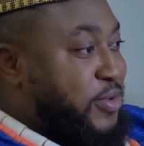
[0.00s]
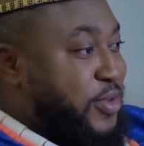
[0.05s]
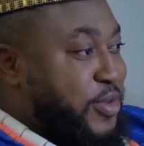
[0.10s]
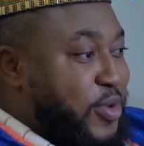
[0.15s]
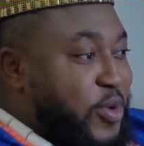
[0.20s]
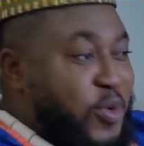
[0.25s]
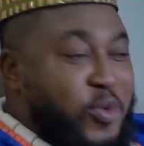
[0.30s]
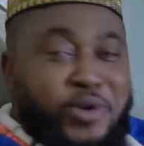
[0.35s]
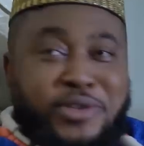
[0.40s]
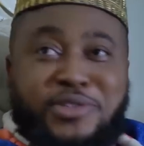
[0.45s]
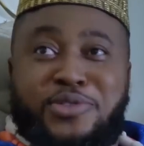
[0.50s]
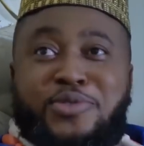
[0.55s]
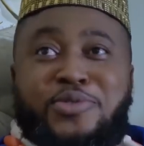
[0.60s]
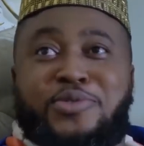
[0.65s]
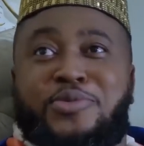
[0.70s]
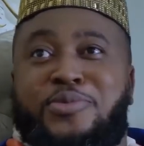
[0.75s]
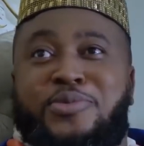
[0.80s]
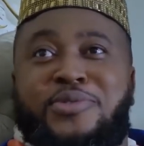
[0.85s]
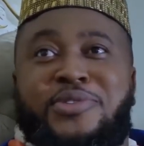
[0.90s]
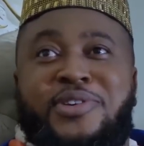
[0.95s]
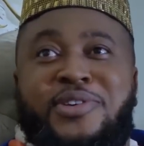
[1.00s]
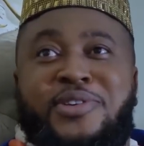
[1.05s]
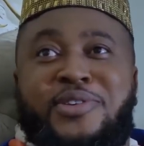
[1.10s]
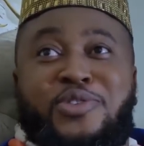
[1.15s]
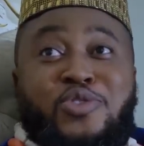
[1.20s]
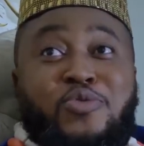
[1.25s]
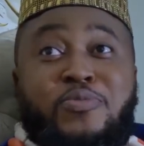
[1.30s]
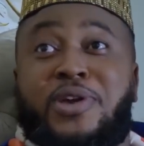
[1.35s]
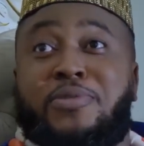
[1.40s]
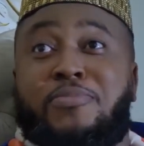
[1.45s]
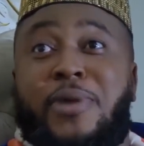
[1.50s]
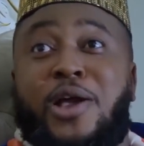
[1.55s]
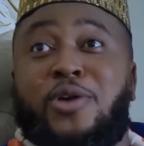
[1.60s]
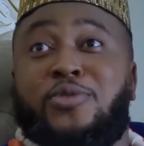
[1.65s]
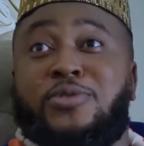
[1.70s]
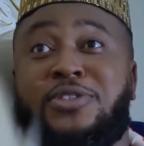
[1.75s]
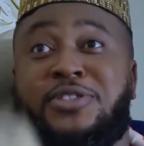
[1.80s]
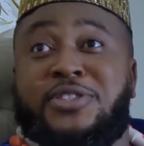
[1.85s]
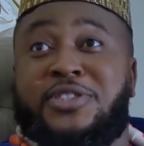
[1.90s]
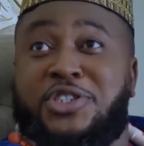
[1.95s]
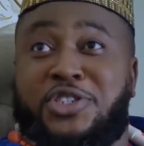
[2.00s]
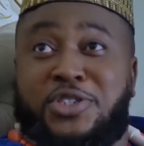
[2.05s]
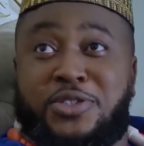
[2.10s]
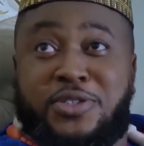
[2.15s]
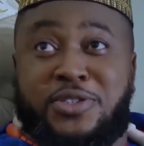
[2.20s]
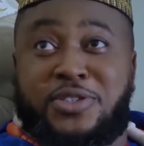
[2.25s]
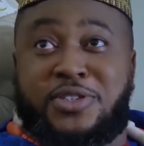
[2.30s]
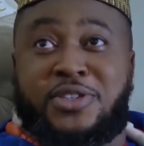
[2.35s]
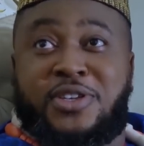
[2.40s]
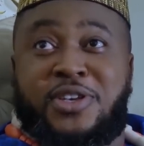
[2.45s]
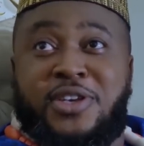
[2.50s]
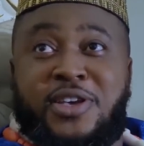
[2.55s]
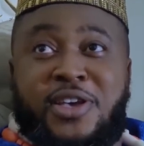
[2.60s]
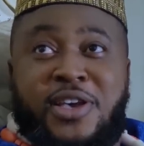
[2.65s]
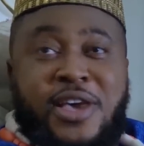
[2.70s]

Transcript: to know what to do, to make my own decisions.